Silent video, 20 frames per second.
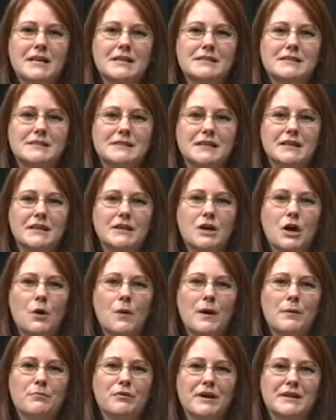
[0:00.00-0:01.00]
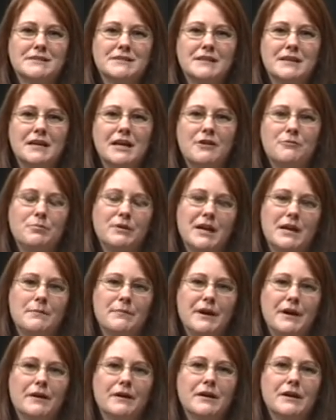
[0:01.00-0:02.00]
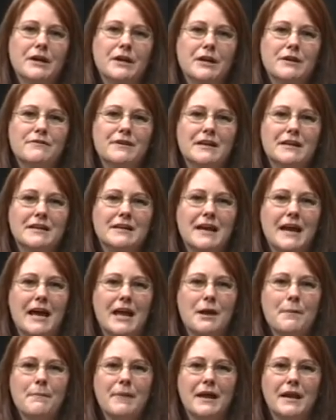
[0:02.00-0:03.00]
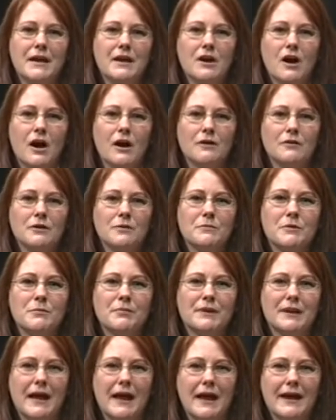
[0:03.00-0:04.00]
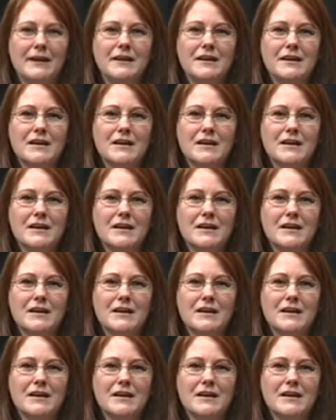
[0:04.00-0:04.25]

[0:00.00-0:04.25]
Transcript: CEO and president of Planned Parenthood of Indiana, Betty Cockrum, replied,